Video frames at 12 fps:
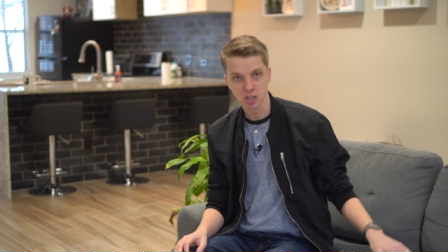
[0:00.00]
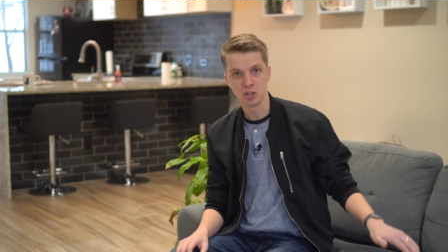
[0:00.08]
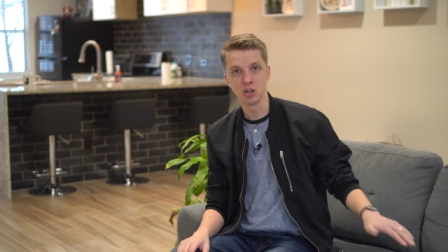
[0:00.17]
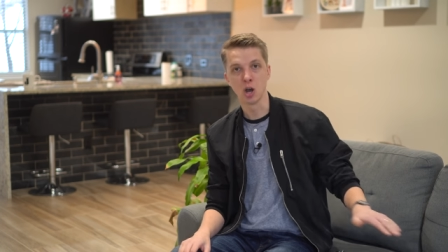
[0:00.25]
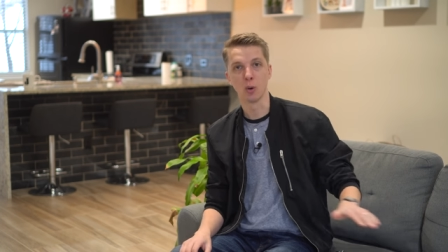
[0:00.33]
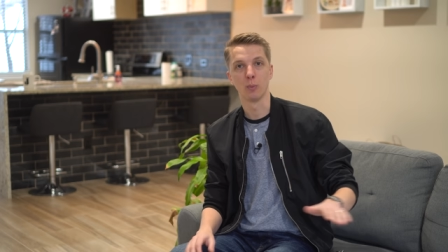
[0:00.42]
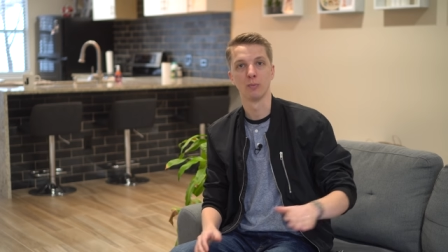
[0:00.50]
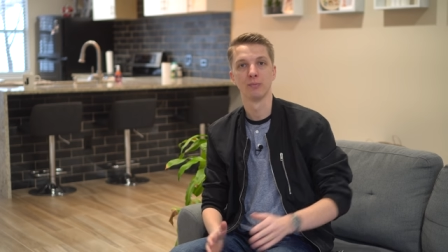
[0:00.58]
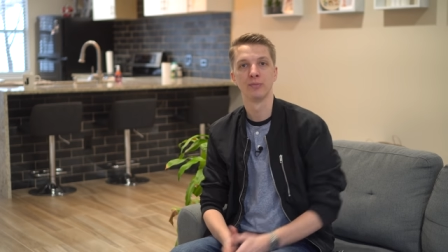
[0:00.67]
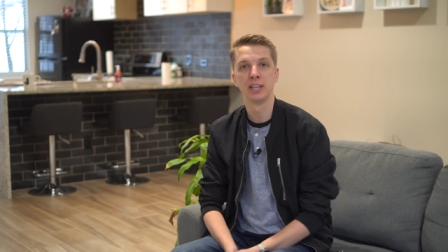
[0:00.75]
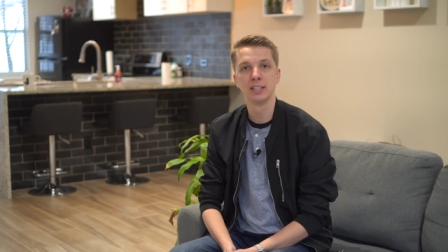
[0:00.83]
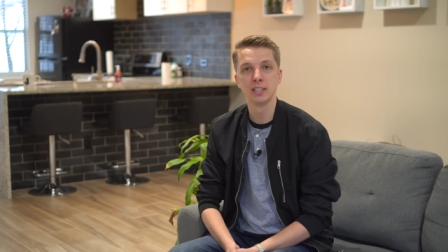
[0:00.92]
No,
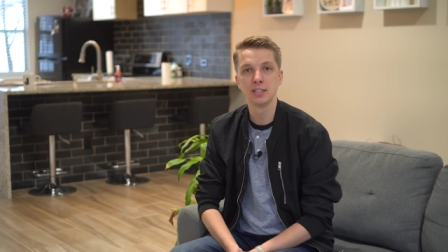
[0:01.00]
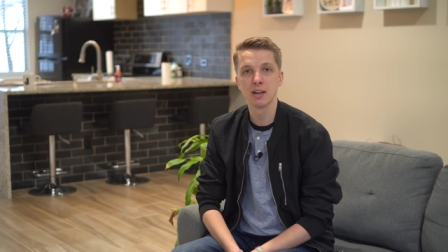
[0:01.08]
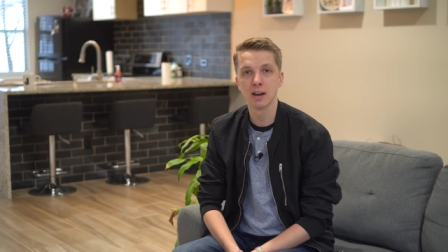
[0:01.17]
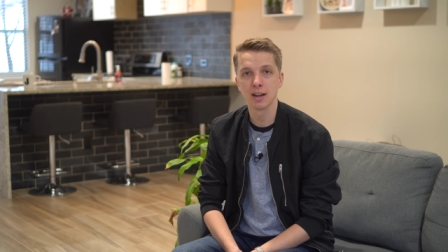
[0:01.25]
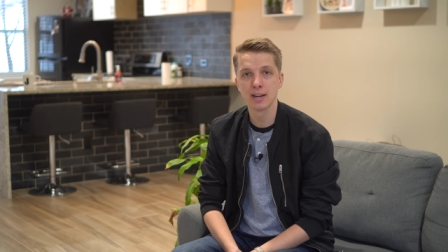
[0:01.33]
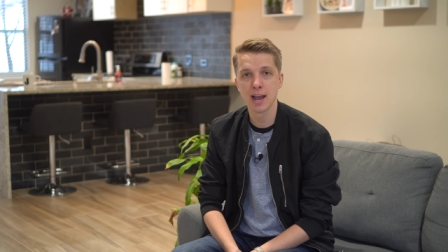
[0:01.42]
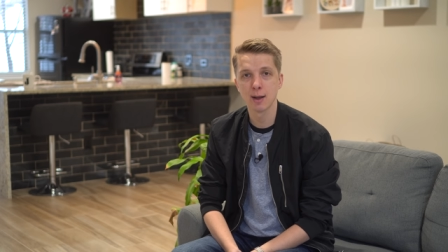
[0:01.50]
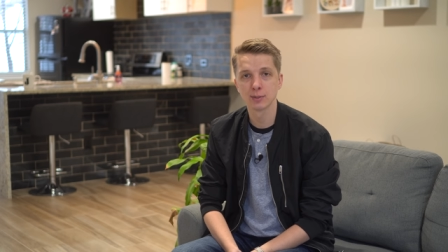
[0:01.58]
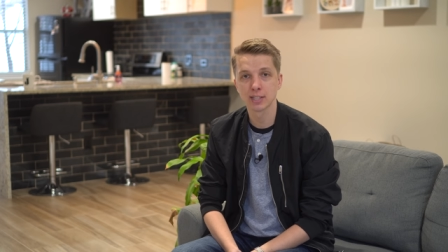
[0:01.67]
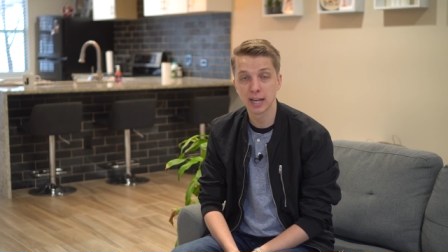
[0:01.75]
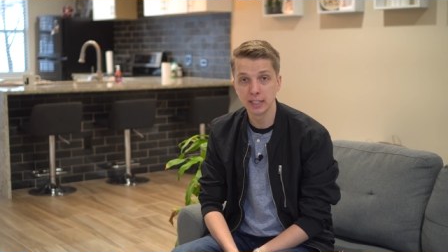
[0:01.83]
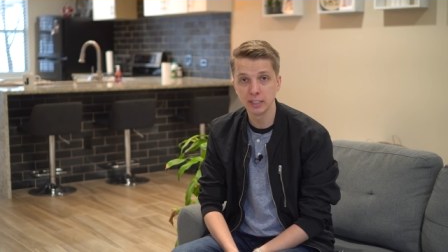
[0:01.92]
they did not
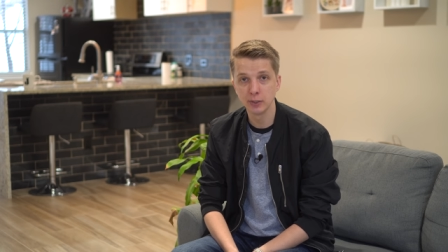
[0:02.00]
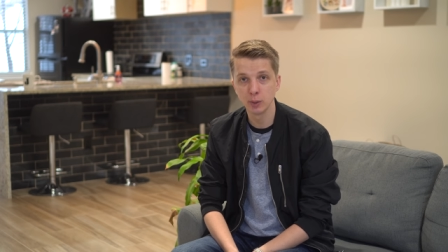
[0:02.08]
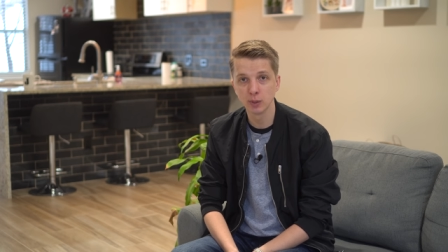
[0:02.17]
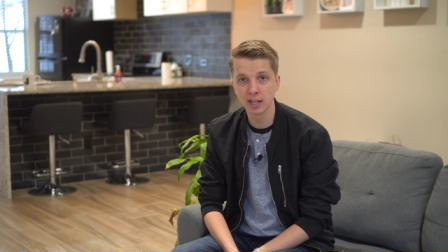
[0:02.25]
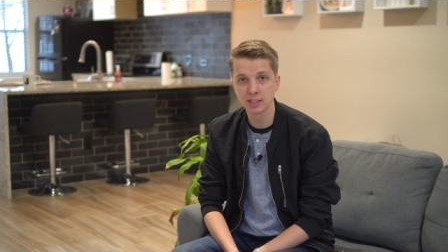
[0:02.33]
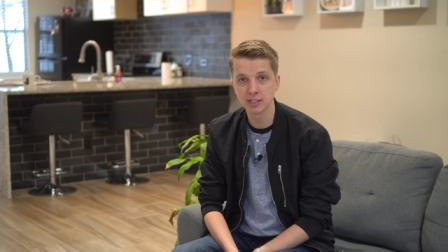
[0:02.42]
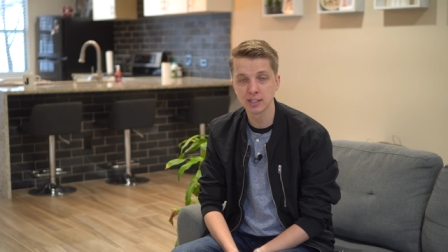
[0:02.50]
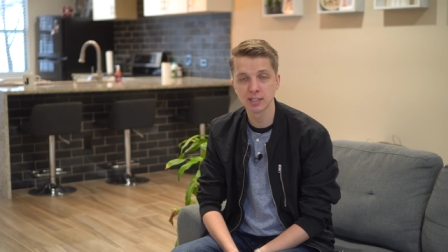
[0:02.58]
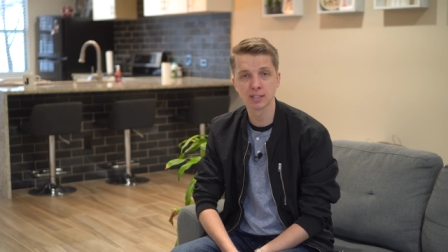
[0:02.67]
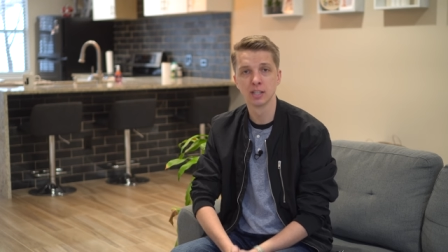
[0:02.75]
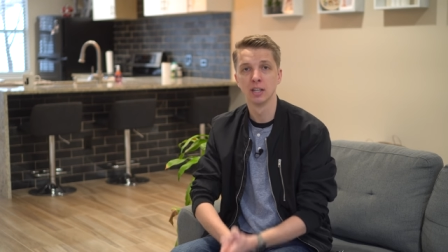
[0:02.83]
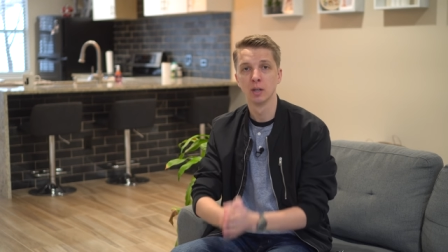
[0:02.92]
announce any new
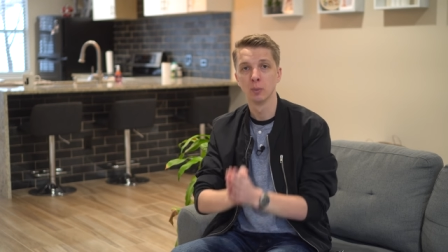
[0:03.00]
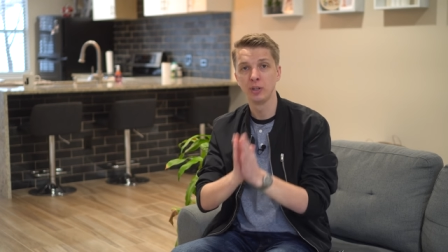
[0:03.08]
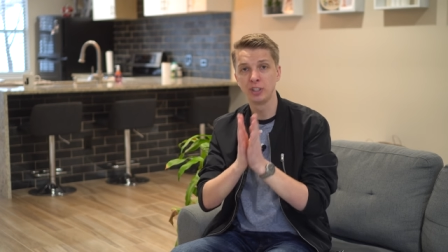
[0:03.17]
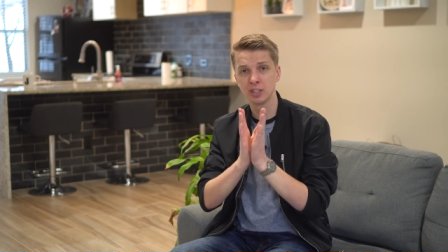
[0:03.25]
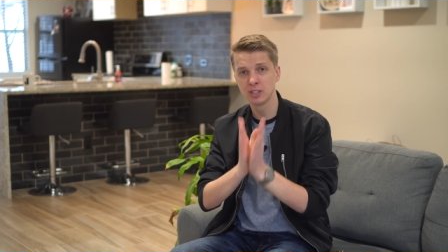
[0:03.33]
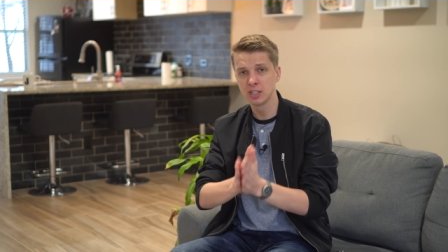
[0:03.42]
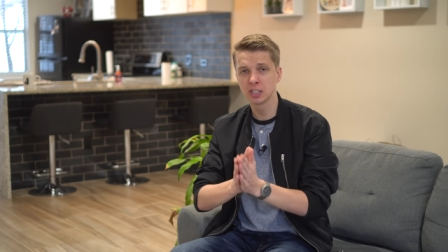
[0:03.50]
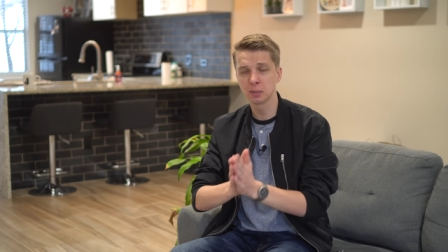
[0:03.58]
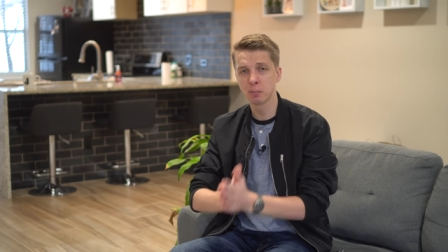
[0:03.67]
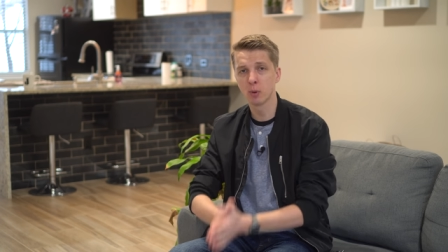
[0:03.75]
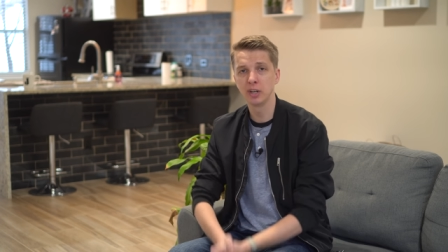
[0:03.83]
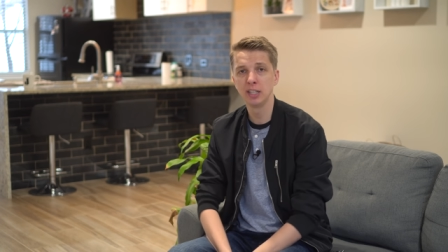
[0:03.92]
lenses which is
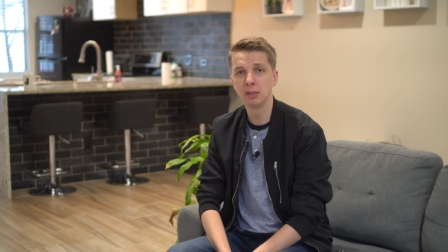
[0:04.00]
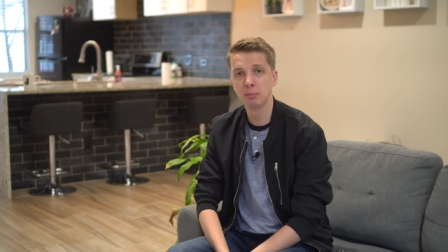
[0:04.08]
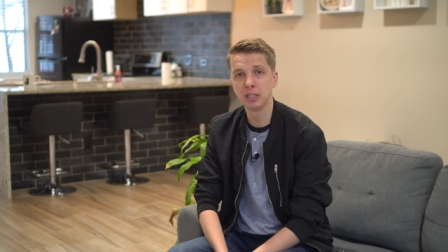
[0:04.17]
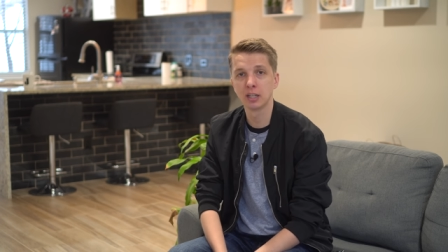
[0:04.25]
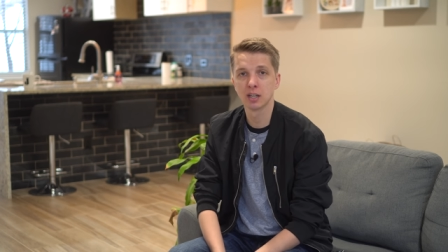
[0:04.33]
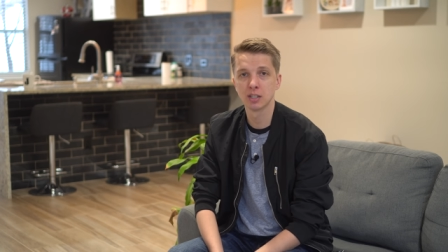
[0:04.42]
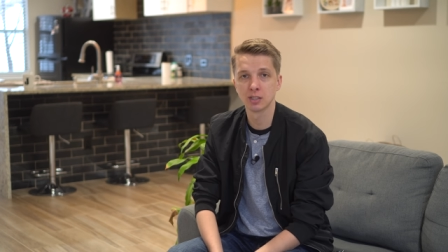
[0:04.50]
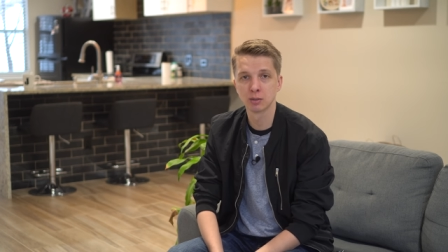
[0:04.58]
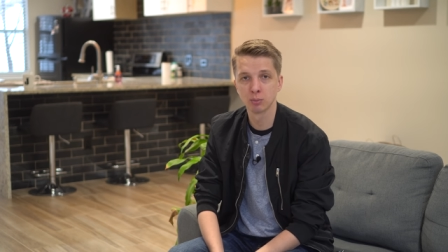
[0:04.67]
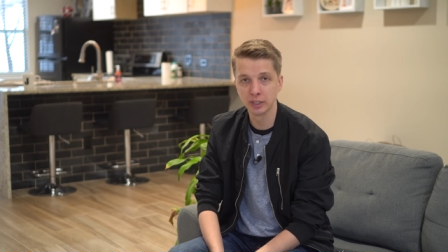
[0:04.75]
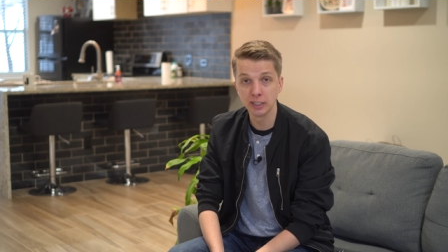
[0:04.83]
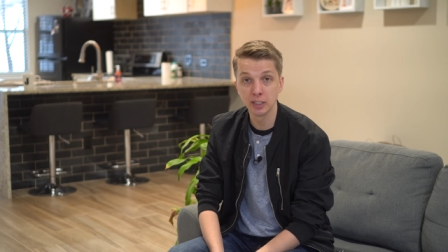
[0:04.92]
disappointing
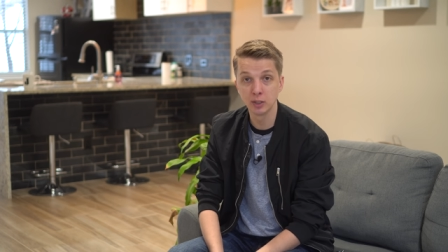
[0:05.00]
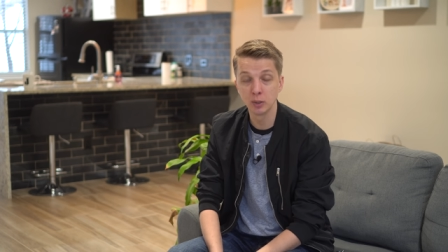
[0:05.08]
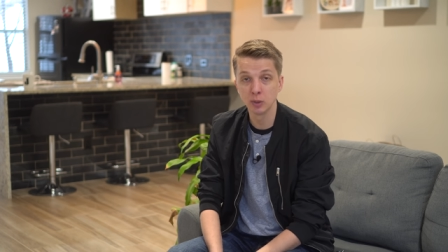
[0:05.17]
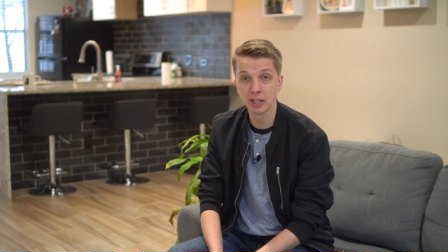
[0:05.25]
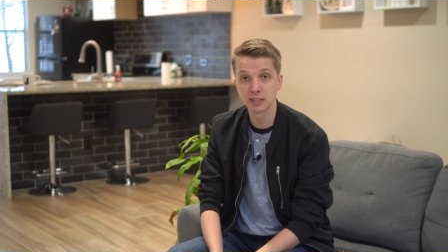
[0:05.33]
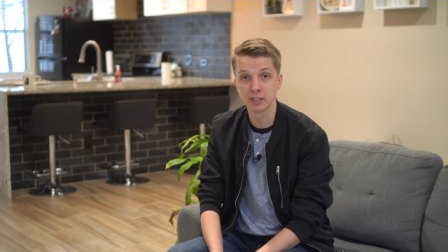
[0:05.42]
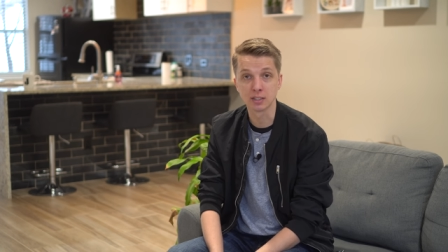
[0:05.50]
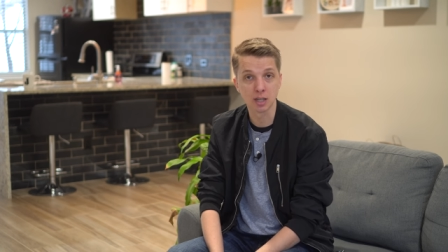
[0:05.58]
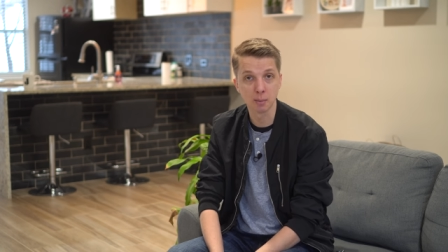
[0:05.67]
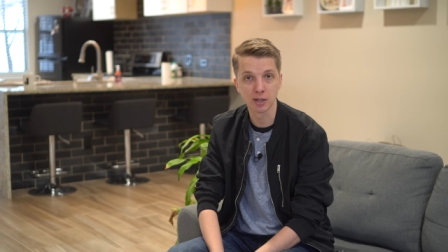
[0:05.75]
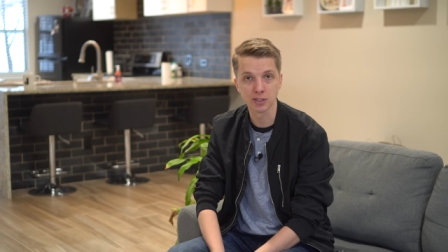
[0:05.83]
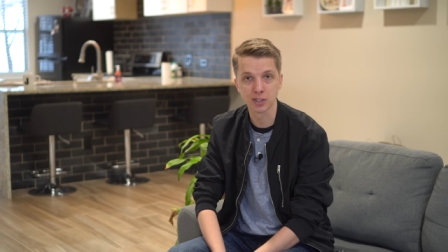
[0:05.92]
because we need new lenses.
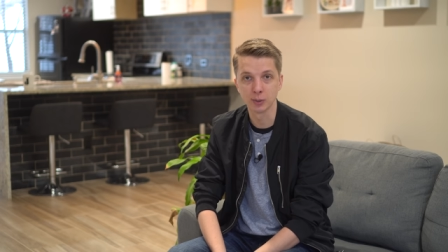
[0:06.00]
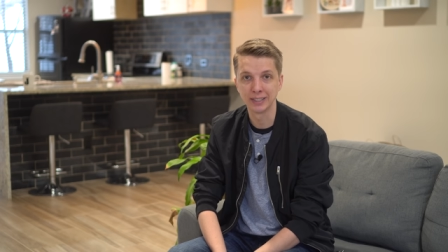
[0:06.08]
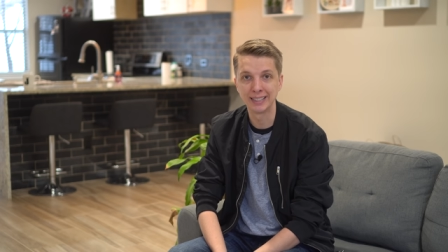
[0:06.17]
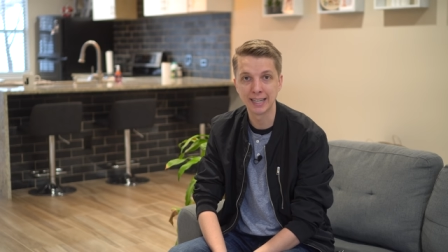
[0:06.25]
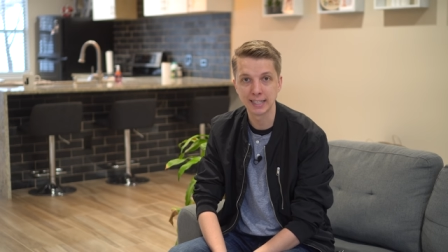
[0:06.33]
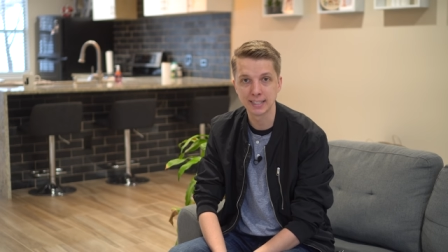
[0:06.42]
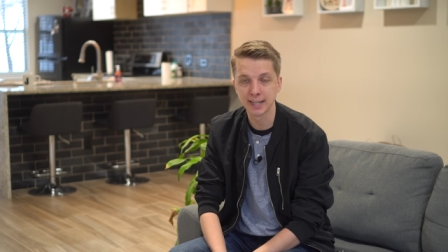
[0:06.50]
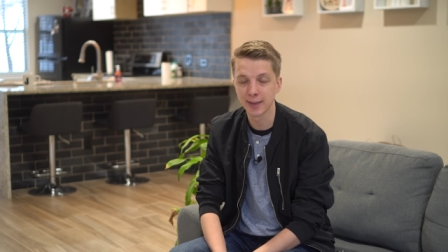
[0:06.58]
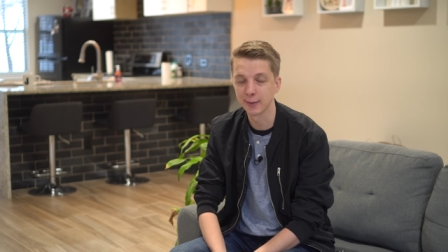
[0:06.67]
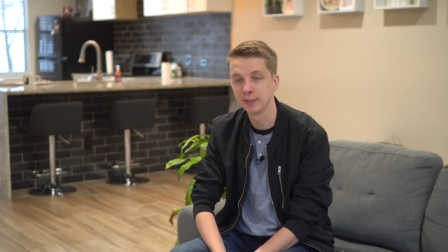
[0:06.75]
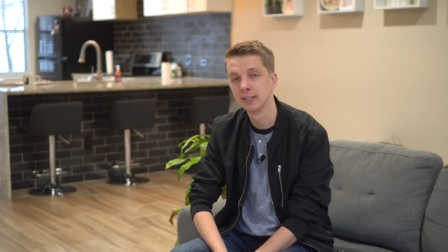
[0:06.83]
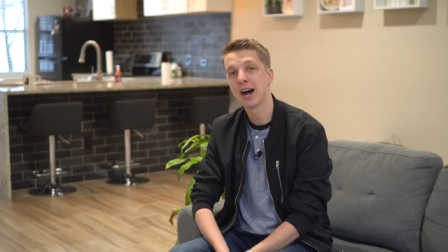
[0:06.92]
Come on, Sony, get it together.